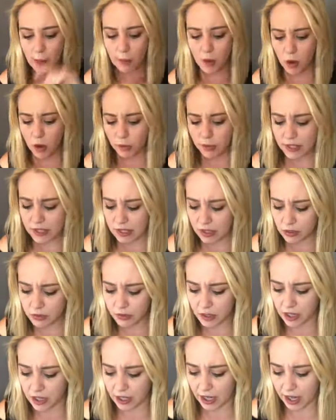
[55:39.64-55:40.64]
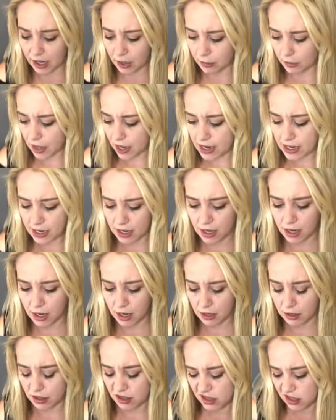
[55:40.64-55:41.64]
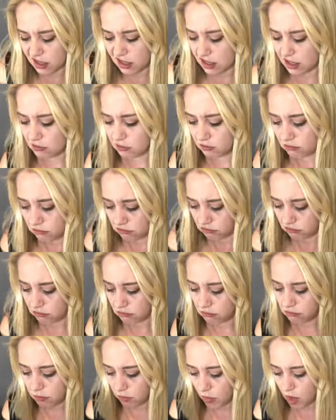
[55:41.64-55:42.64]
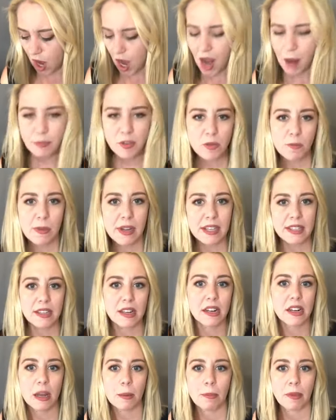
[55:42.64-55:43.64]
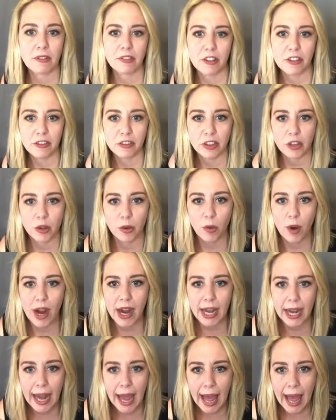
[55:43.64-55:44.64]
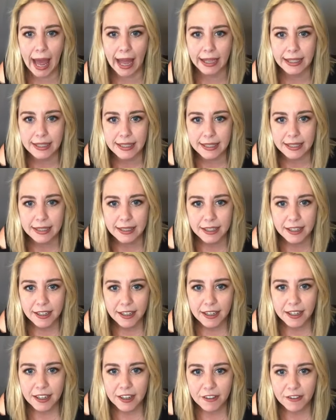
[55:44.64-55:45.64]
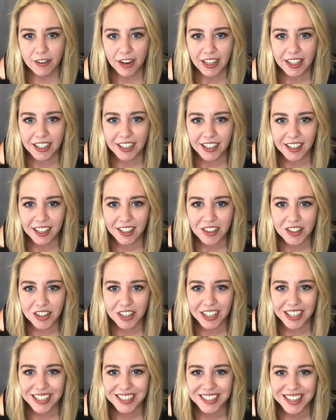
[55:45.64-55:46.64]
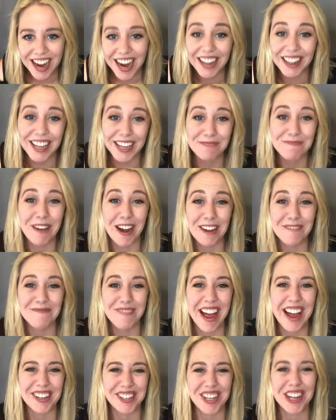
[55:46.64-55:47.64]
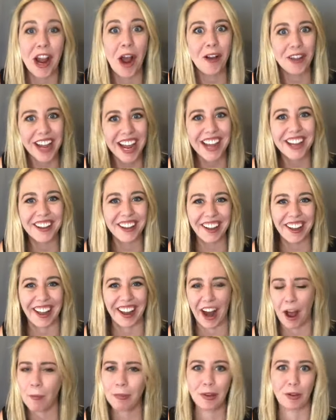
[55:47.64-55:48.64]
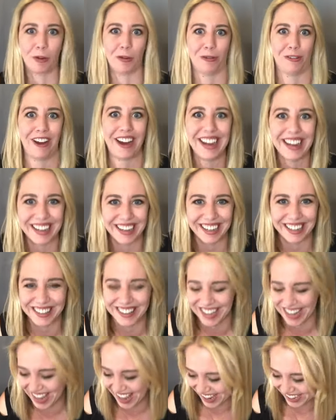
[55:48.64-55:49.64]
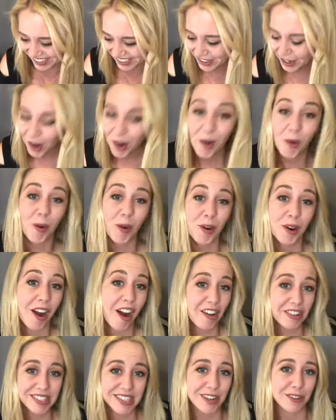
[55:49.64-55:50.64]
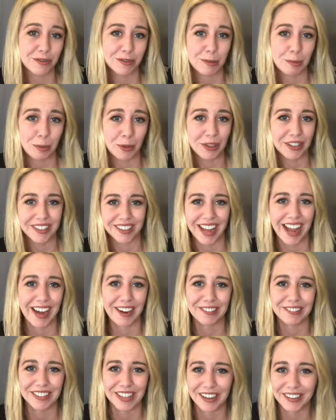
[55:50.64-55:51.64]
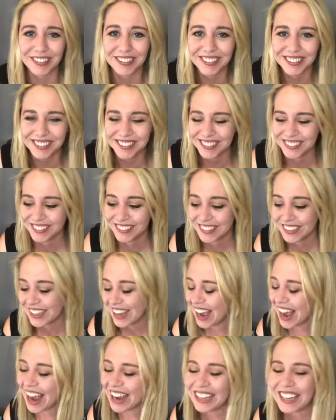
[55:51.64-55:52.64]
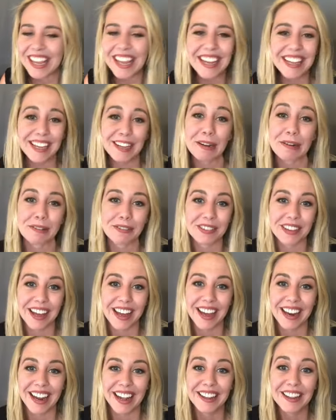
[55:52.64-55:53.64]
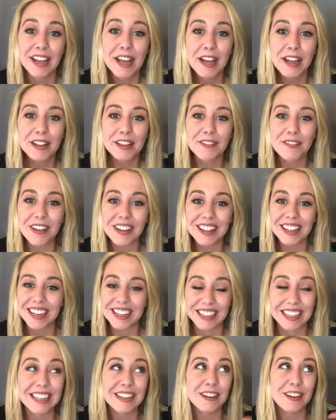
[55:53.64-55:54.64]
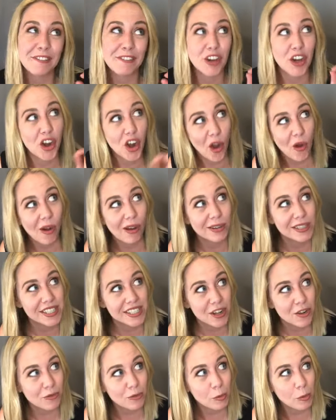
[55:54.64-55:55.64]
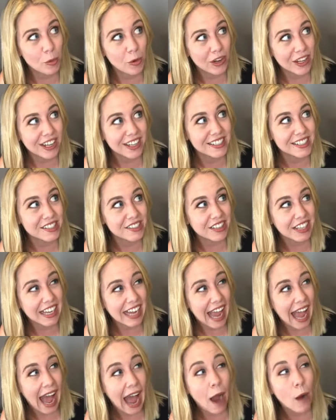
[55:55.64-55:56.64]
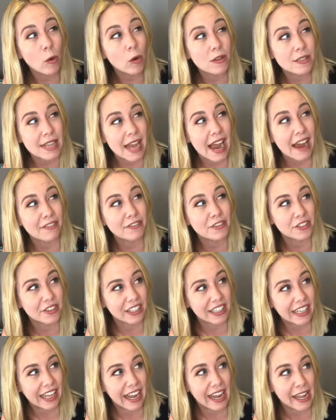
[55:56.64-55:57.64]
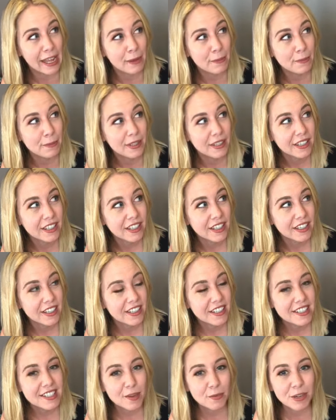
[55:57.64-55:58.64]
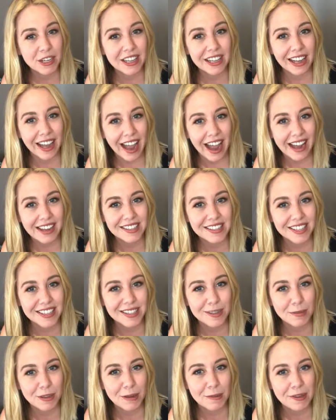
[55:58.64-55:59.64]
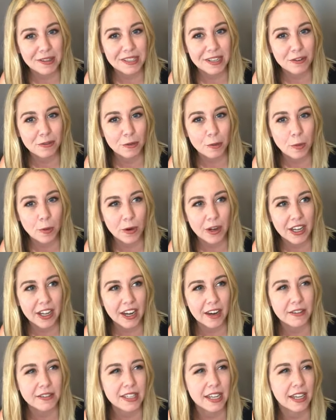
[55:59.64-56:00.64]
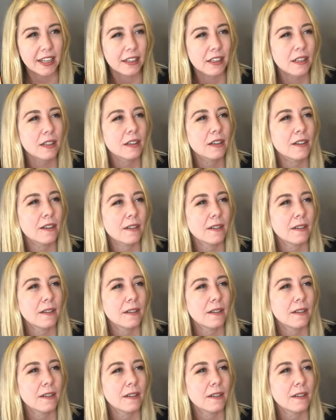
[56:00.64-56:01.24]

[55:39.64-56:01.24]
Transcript: going with silver again. I'm liking it. Let's, I'm just mixing it up every few. Why not? Fighting in Genshin is kind of like button mashing. Okay, good. I'll be great at it then. Or I'll self-report. I don't know. I can't get over that. And the fact that I didn't even know I was self-reporting until like hours after the game, someone in the cast said something about self-reporting and I was like,